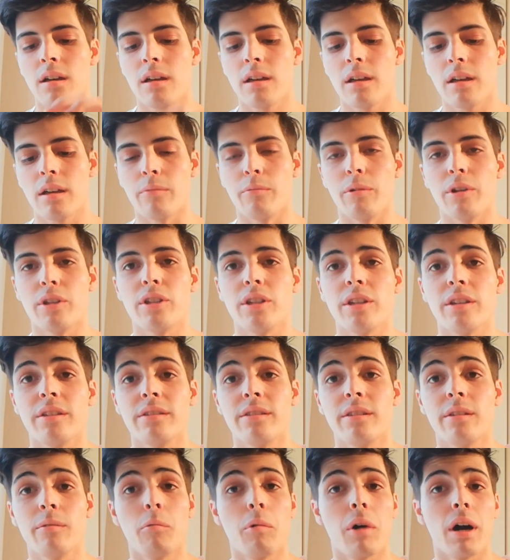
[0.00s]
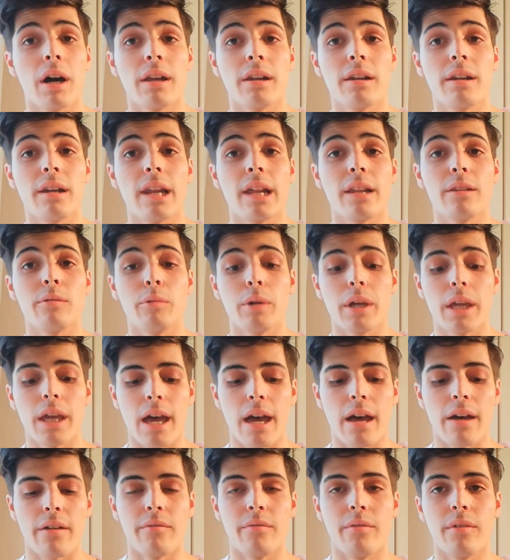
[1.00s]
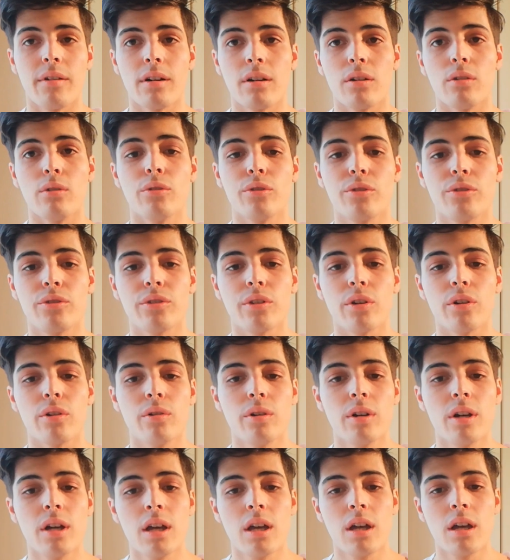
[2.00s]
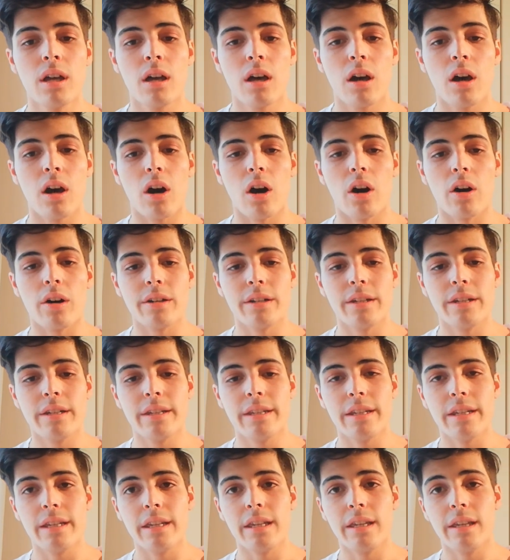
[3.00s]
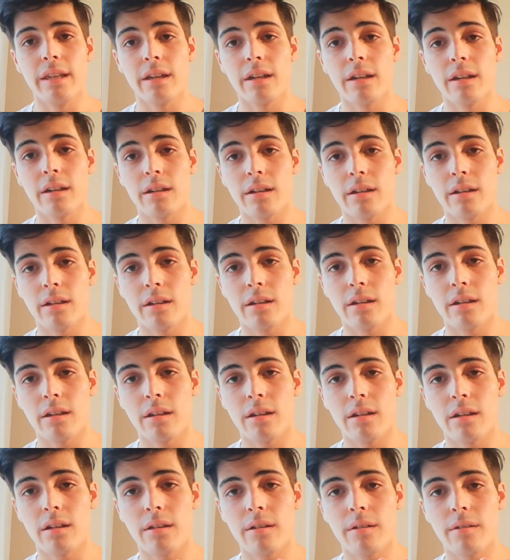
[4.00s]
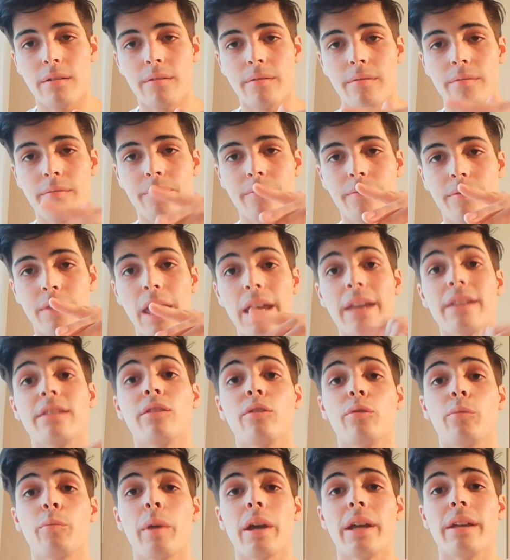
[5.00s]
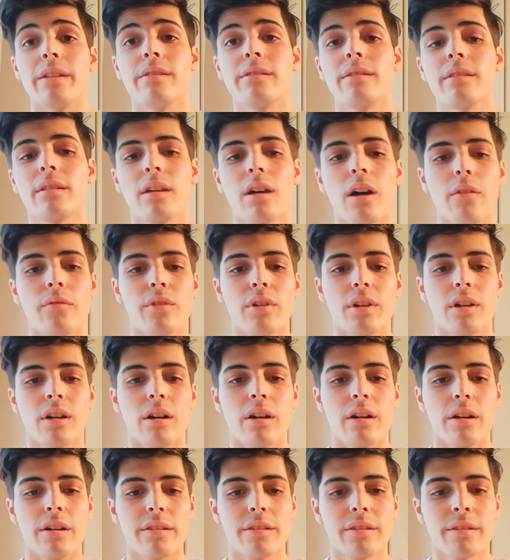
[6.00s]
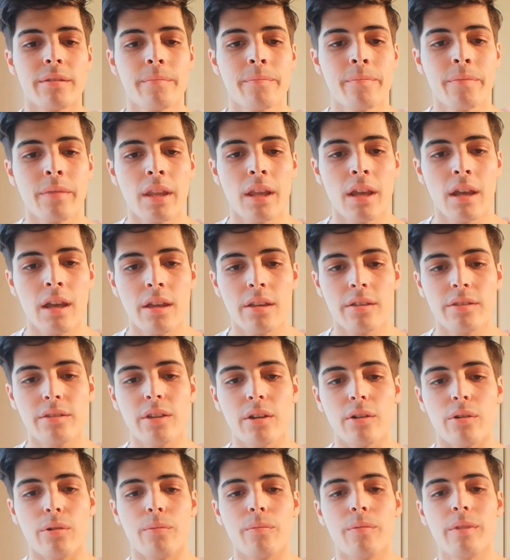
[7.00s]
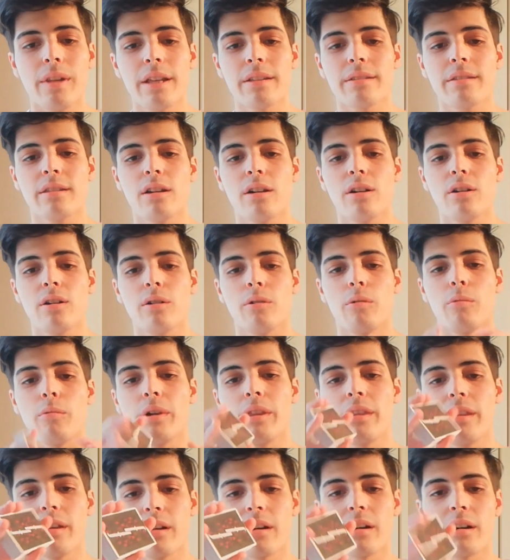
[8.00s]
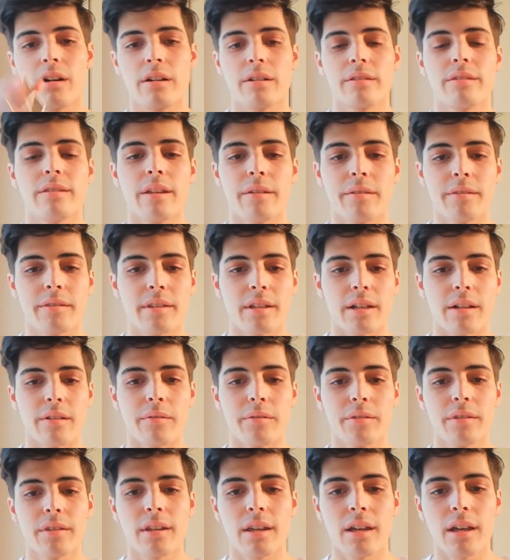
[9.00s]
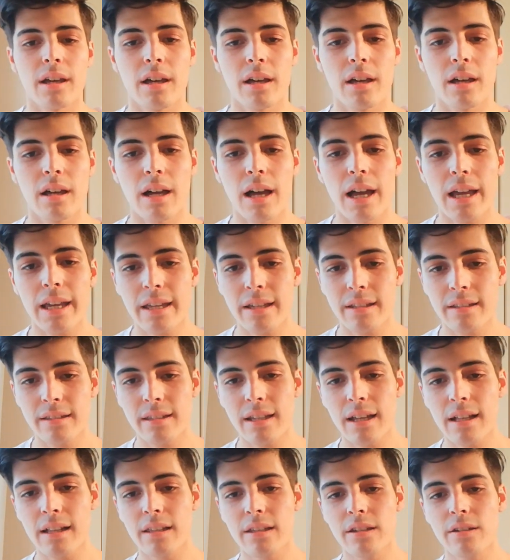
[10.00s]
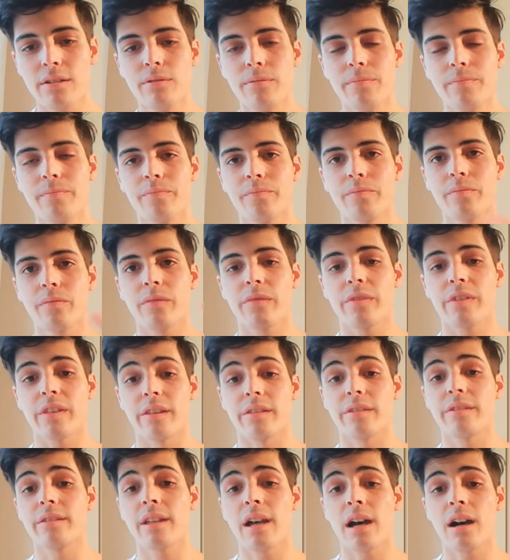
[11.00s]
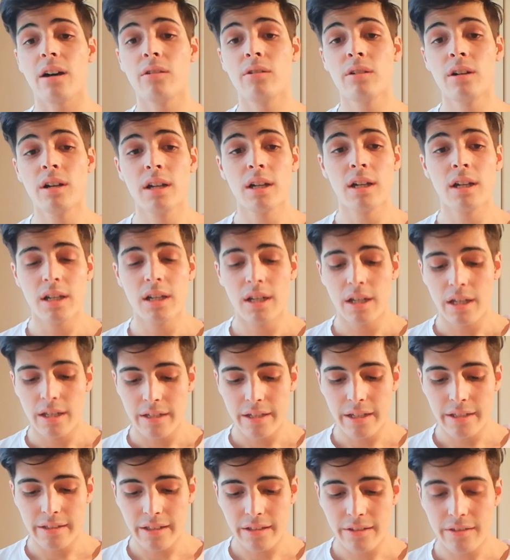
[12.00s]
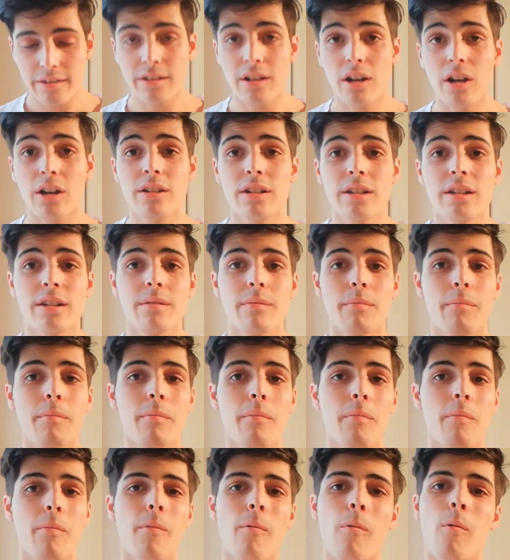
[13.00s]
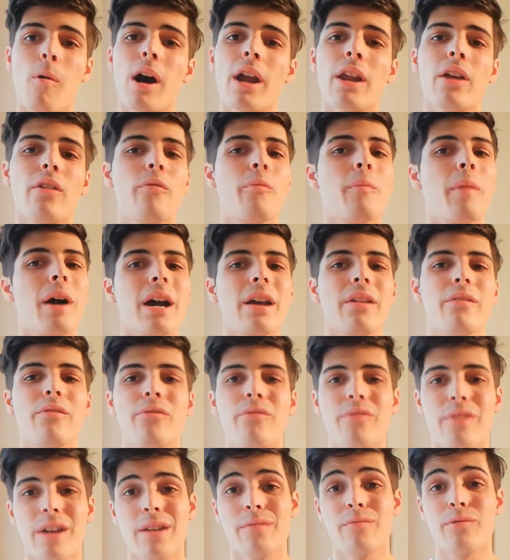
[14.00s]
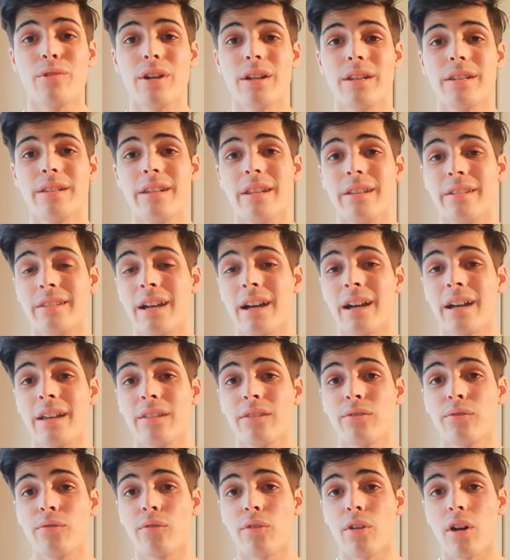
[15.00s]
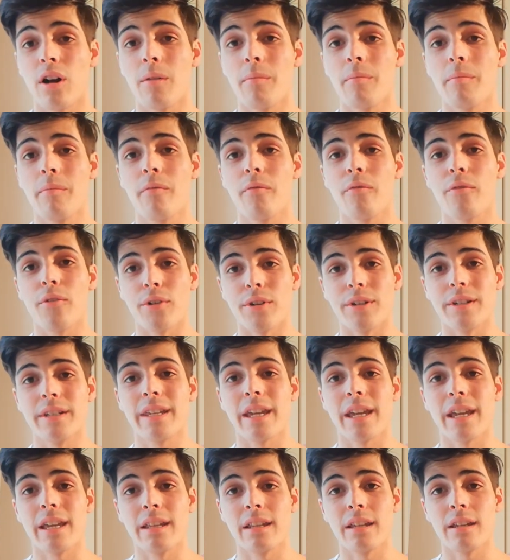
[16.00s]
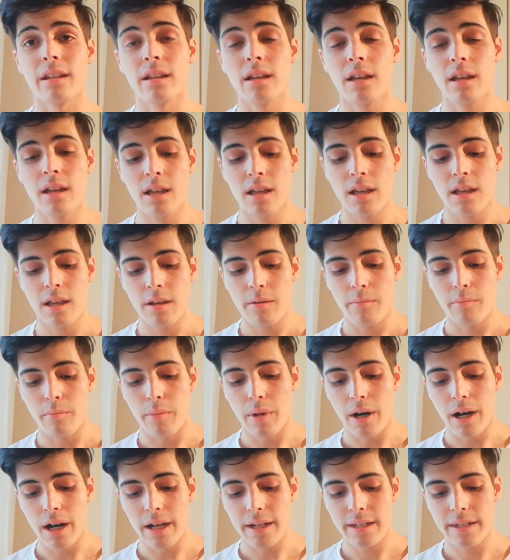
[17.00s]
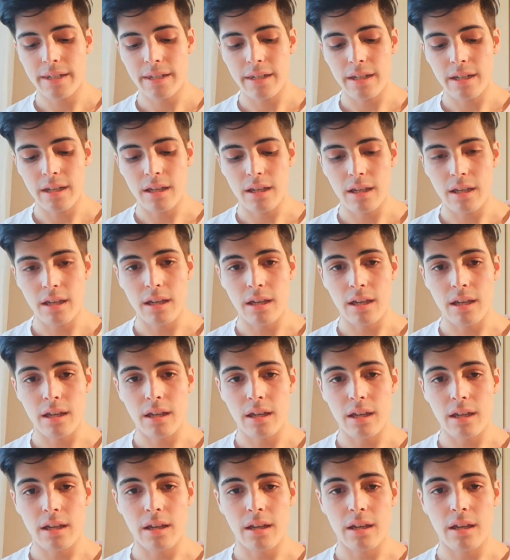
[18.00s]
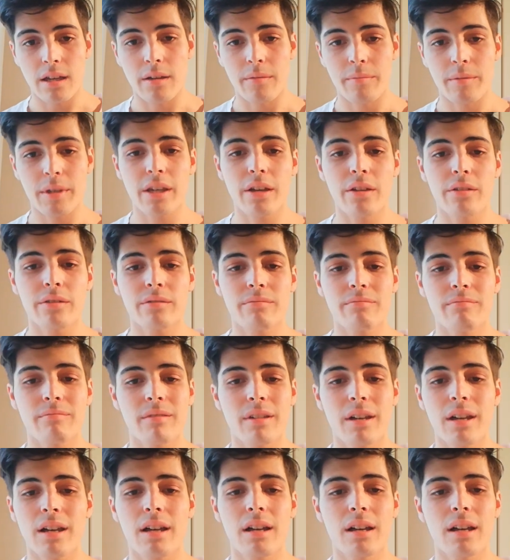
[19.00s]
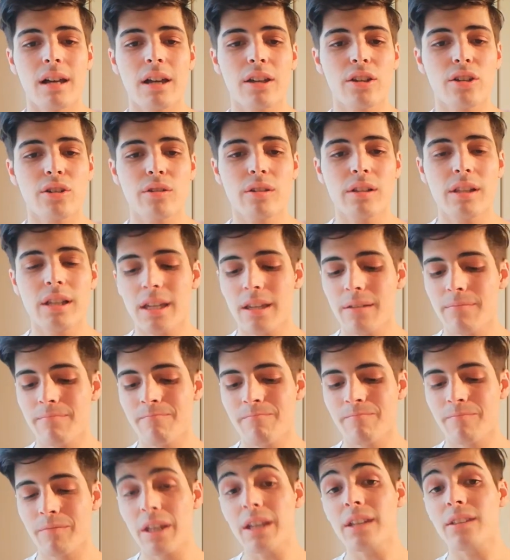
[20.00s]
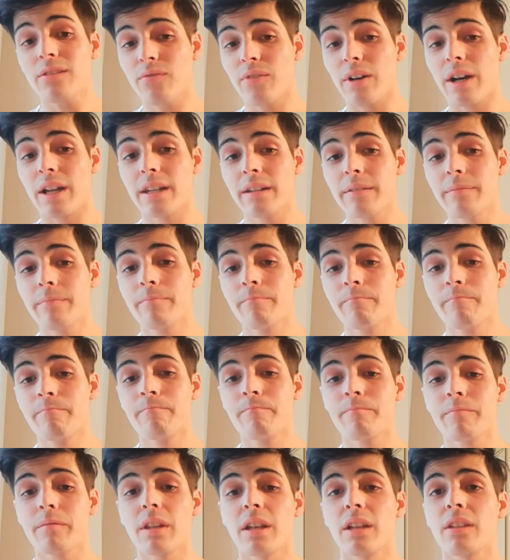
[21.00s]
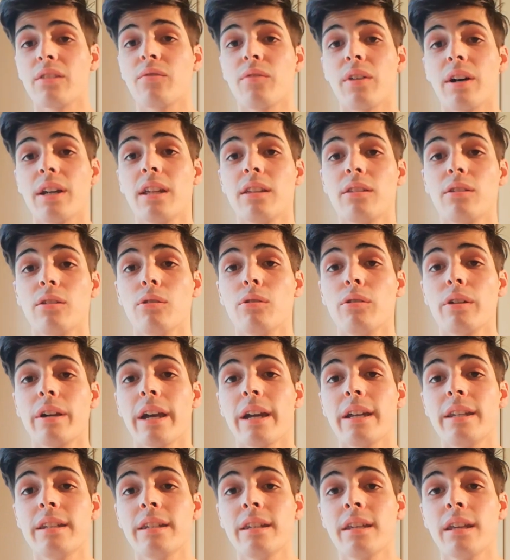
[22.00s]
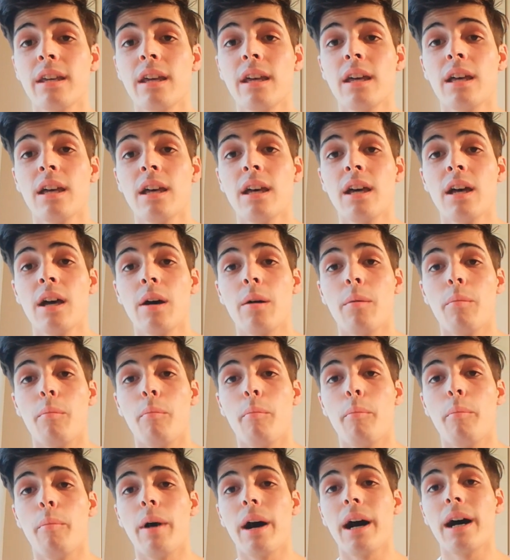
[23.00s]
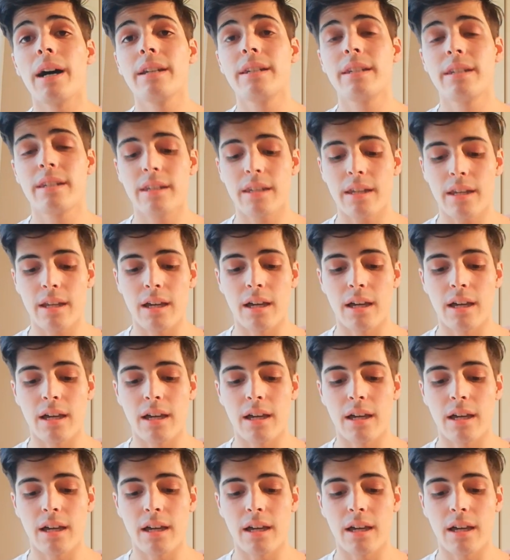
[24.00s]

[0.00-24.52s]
which is the one that we have also on the Ace of Spades of the cards. So let's go with the cards themselves. I can tell you since now, this is not one of my favorite designs from Fontaine, but because actually it's funny to look at, but